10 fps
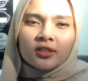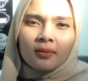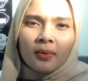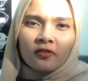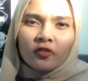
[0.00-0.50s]
tell
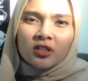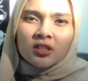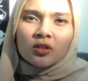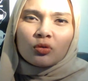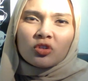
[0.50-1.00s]
my first
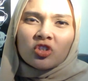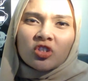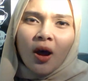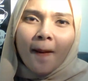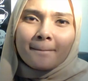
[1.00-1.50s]
year to
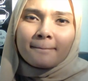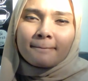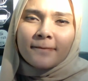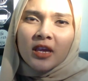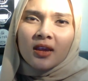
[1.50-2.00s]
stop
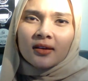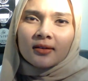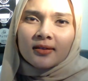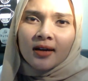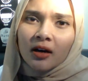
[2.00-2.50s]
being a
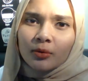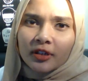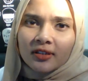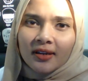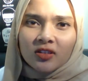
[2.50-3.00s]

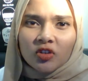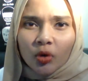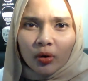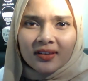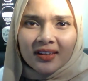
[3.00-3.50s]
coward and
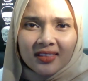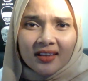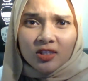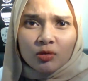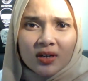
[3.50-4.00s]
join the
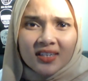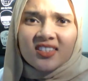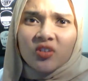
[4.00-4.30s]
things you want to